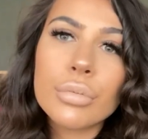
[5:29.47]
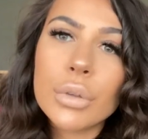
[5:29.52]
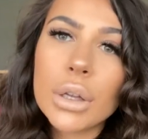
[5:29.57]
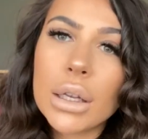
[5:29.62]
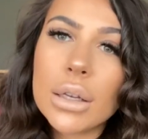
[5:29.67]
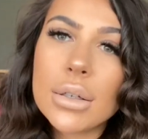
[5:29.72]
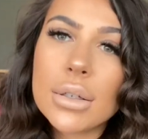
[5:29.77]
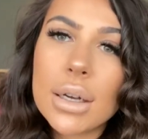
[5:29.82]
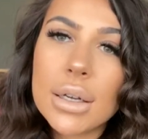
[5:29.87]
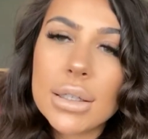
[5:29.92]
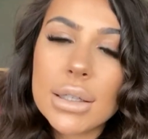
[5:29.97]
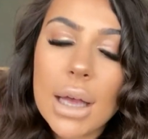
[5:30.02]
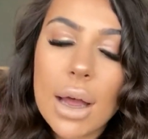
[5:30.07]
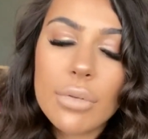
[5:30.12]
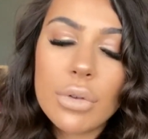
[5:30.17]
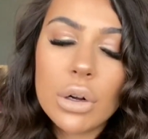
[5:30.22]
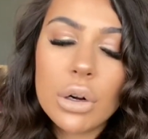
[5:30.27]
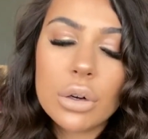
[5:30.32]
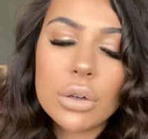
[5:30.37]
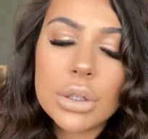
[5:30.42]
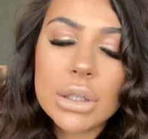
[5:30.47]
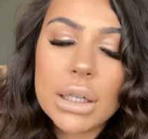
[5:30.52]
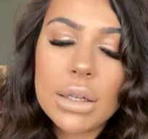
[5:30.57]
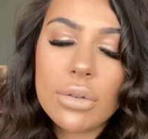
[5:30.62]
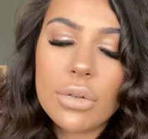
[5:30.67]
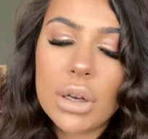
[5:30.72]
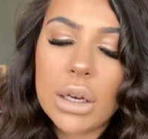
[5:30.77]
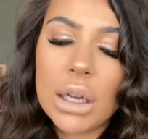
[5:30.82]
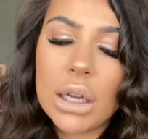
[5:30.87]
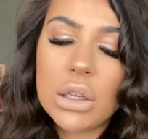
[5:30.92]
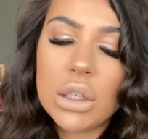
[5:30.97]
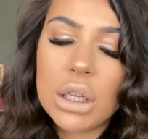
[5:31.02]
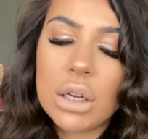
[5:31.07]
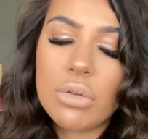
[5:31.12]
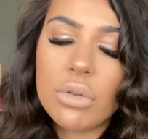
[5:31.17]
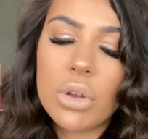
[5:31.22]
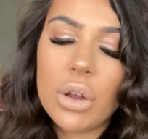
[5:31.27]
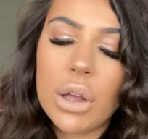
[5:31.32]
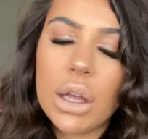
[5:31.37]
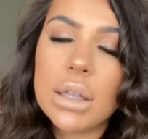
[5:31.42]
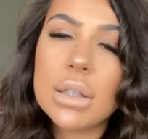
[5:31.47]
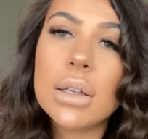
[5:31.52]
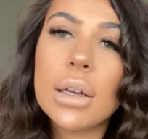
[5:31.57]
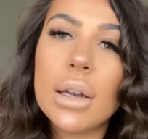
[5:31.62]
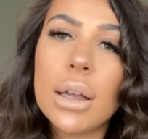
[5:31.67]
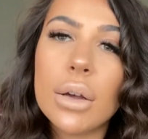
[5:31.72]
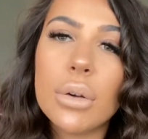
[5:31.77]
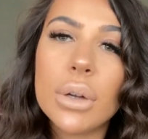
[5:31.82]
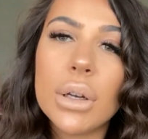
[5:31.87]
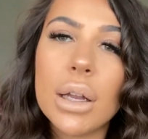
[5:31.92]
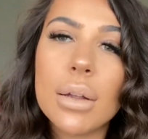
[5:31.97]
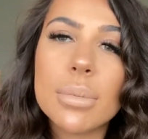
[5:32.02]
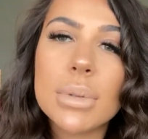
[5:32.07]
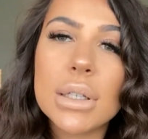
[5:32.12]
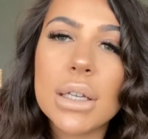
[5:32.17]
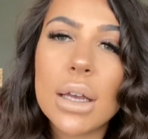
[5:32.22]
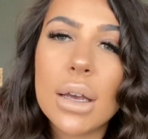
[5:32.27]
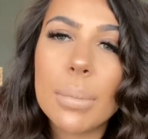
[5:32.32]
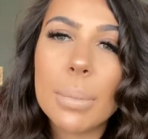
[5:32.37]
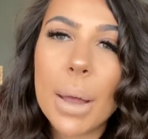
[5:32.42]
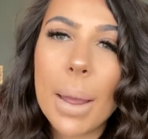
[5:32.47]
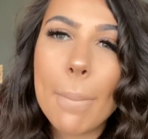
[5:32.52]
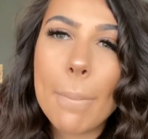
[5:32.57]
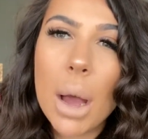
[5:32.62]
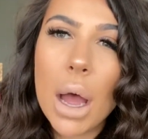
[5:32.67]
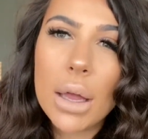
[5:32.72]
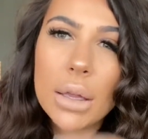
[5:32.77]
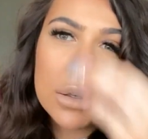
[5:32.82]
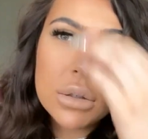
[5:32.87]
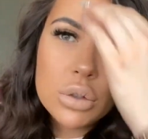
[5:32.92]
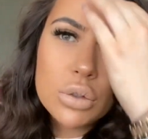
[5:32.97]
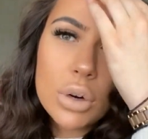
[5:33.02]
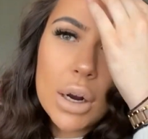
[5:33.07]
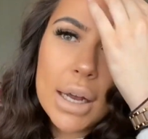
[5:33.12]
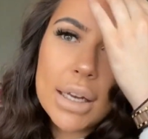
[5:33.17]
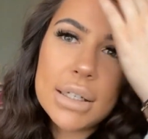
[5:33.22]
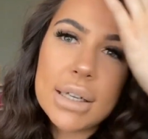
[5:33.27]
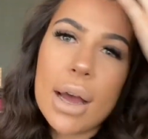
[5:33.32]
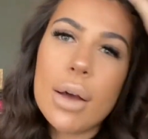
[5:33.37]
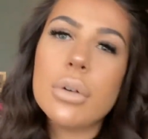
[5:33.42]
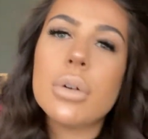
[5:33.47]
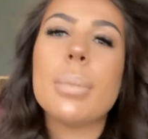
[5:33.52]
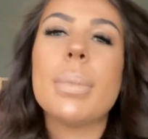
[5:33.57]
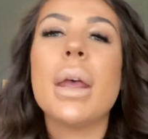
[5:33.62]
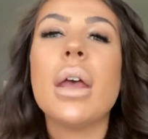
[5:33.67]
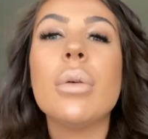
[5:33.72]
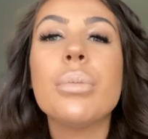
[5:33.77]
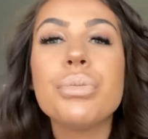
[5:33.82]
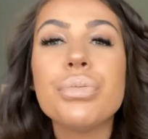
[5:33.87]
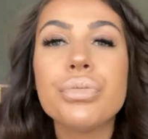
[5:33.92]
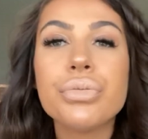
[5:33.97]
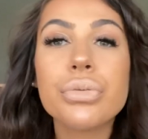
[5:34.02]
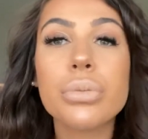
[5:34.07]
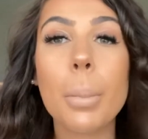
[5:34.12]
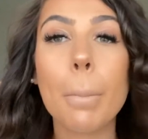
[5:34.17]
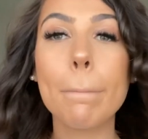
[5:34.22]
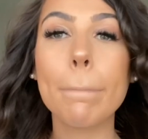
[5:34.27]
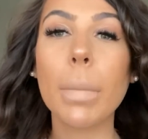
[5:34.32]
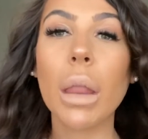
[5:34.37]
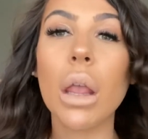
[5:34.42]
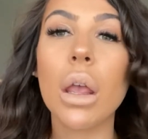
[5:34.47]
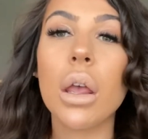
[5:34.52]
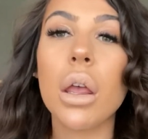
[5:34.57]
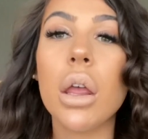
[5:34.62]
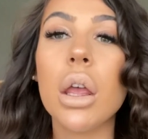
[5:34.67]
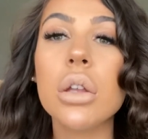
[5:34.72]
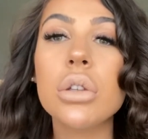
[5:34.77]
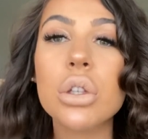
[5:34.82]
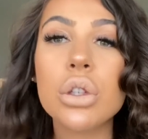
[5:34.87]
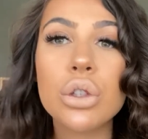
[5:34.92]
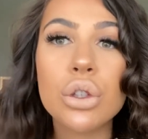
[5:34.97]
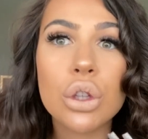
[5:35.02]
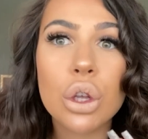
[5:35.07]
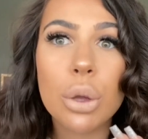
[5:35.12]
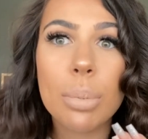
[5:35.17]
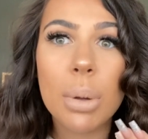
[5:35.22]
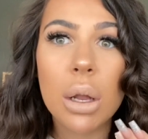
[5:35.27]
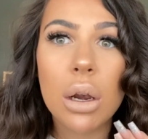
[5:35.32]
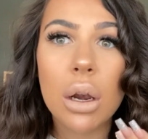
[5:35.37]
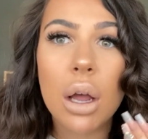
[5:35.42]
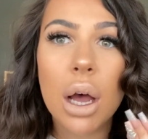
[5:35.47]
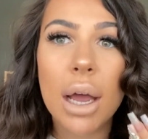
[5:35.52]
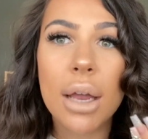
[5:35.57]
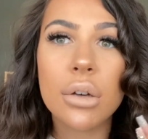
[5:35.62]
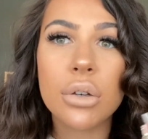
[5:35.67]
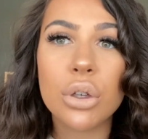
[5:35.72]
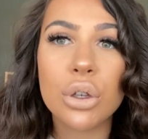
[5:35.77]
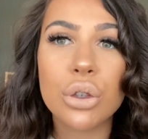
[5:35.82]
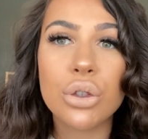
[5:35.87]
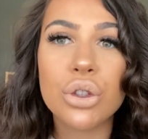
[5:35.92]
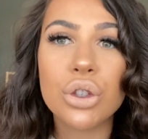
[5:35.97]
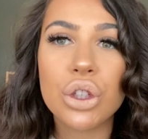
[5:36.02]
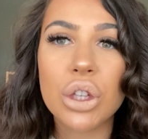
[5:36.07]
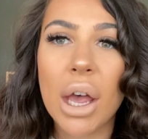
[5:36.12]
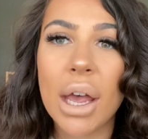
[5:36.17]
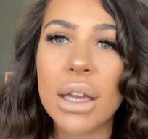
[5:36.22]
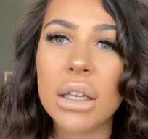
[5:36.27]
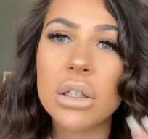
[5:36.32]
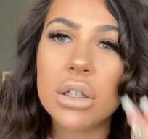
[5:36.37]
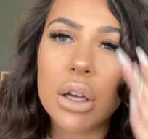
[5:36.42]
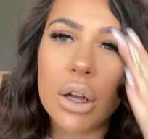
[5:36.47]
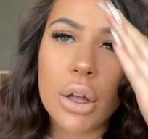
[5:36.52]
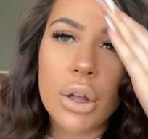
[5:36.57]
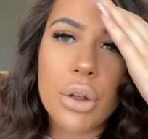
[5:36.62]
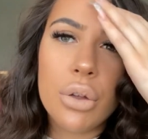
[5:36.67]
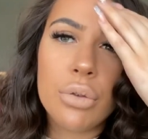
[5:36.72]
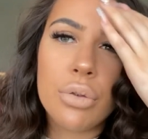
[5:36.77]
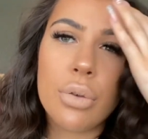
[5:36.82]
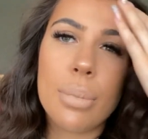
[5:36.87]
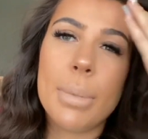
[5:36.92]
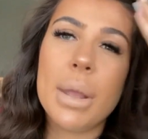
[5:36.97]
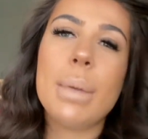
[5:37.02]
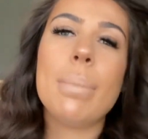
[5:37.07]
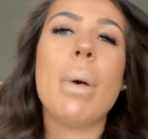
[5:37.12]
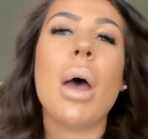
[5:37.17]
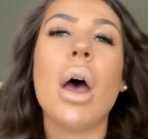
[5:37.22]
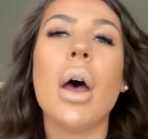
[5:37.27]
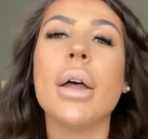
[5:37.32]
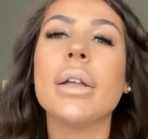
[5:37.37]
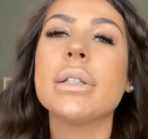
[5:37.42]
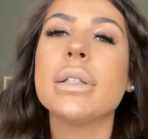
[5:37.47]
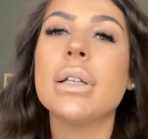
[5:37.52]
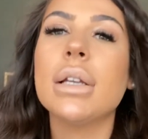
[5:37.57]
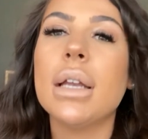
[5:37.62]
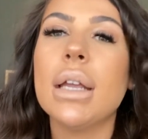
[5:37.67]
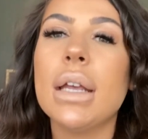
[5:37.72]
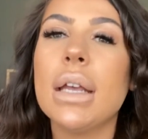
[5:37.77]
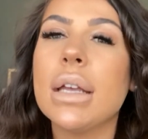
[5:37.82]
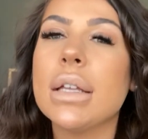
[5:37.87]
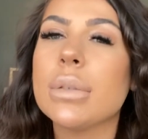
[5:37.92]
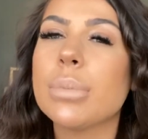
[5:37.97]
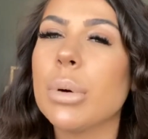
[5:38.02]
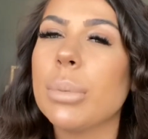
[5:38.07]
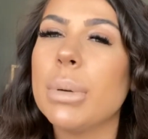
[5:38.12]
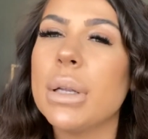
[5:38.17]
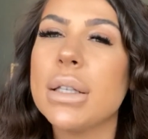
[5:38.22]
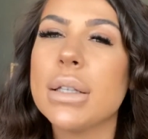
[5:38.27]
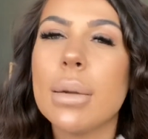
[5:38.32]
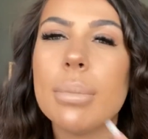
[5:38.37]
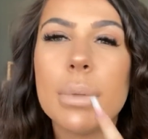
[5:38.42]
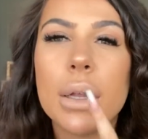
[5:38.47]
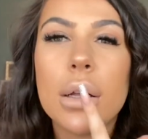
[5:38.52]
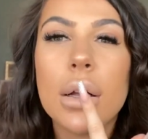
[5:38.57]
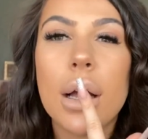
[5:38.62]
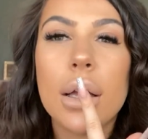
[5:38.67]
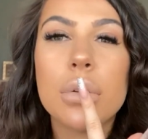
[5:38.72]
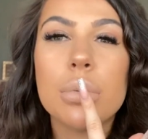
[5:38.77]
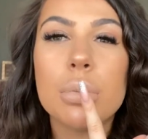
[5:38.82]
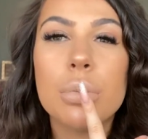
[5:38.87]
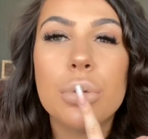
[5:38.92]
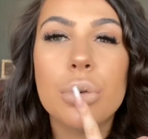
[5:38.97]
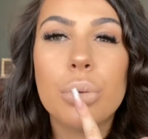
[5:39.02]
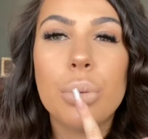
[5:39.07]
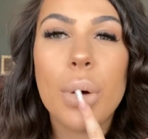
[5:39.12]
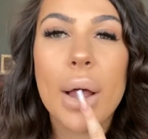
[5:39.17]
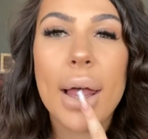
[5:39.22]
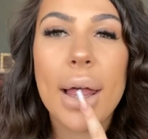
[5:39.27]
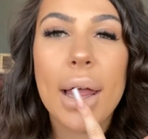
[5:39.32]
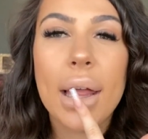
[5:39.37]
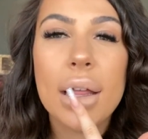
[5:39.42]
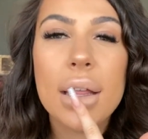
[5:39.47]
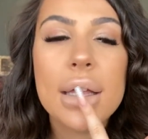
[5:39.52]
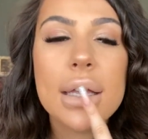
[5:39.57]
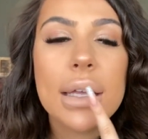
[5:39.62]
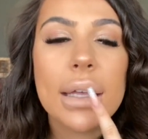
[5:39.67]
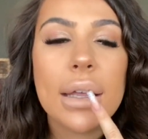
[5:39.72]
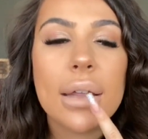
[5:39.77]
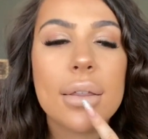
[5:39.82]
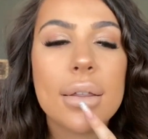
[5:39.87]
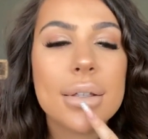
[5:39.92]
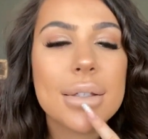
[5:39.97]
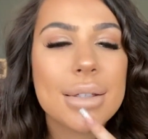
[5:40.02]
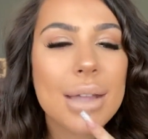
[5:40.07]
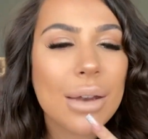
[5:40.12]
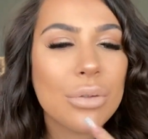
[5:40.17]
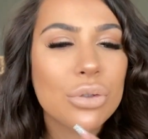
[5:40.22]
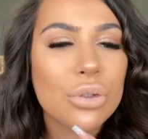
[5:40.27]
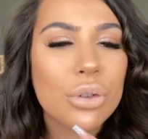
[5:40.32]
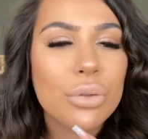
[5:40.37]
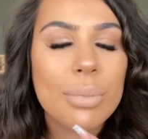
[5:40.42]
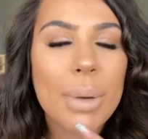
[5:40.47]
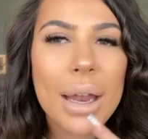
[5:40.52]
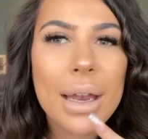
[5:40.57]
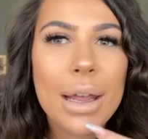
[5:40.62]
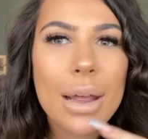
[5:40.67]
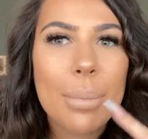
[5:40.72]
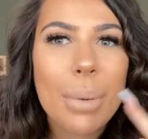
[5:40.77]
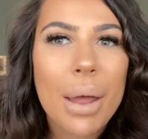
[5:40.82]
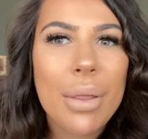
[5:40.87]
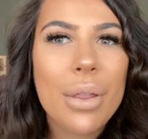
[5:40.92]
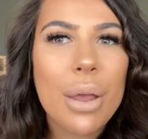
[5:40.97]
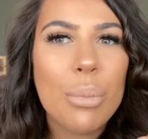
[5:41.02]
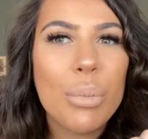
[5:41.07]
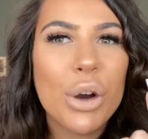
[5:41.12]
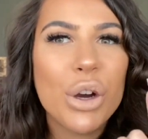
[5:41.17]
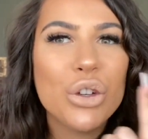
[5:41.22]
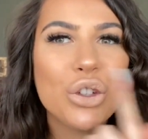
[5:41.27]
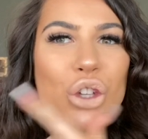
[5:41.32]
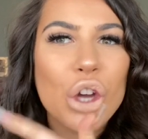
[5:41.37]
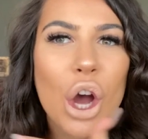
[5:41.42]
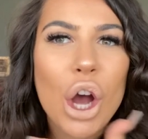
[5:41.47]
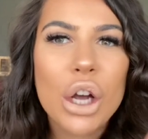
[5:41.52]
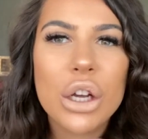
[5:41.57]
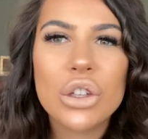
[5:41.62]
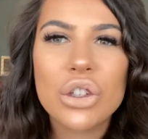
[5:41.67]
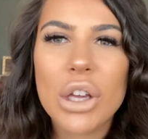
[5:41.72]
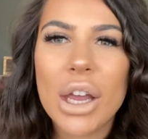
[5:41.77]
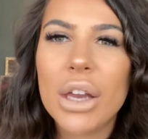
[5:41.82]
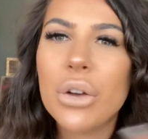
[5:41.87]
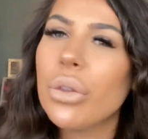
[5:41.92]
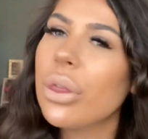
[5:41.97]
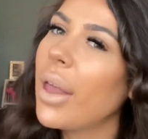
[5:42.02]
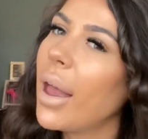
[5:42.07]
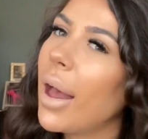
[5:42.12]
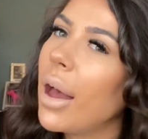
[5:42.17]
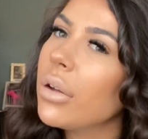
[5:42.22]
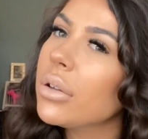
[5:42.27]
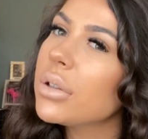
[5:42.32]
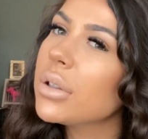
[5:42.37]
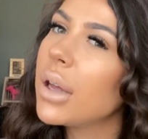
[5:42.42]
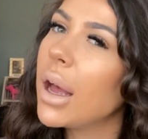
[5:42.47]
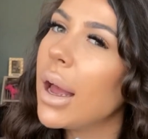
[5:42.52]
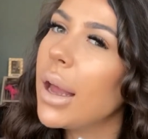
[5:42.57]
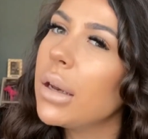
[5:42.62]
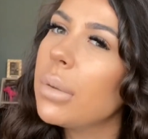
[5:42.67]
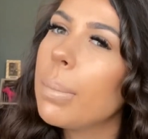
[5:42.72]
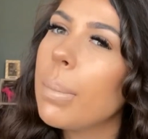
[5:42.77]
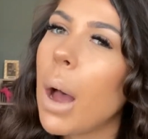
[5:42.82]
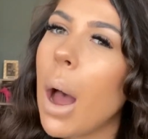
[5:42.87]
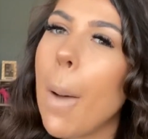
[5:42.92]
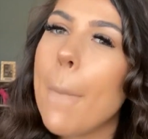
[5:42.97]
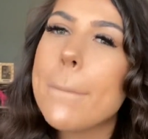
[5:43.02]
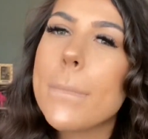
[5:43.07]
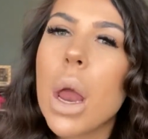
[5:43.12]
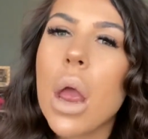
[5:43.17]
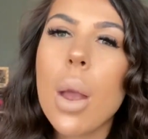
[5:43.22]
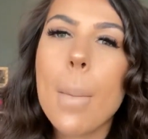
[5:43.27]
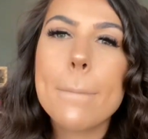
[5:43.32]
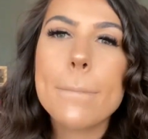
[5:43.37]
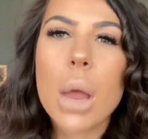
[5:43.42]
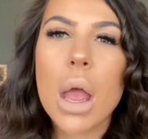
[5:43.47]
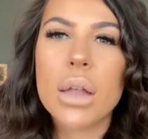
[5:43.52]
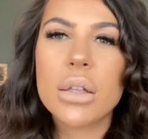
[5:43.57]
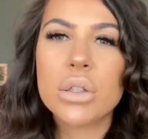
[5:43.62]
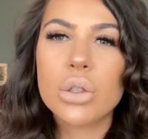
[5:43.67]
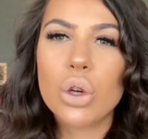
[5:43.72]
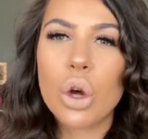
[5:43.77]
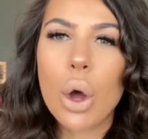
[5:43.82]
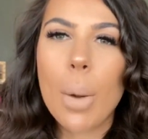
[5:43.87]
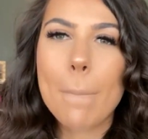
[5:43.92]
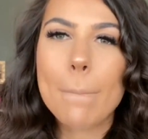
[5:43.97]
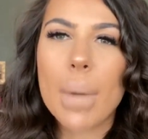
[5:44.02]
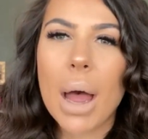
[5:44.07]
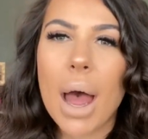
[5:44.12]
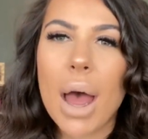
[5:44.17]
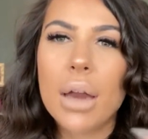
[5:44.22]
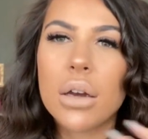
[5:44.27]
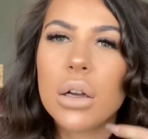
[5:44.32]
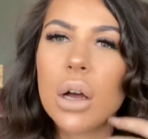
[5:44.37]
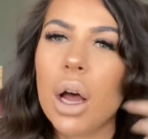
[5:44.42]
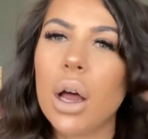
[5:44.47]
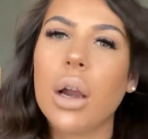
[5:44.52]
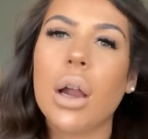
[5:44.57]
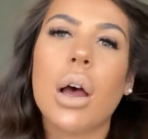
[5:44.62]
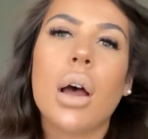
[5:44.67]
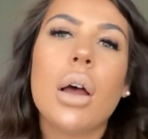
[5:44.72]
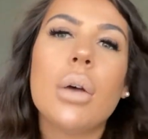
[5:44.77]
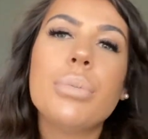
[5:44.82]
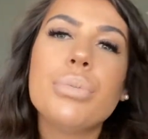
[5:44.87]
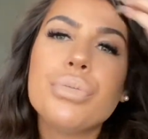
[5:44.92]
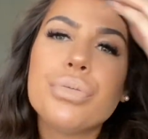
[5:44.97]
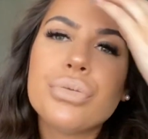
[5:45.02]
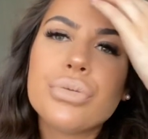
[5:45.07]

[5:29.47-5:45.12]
It does have a glossy finish, even though it is a liquid lipstick, but it might dry down a bit. It is a super light nude shade, so for me personally, it's probably something I'd more wear in the center of my lip and then wear a darker shade on the outside, but it's not a bad color.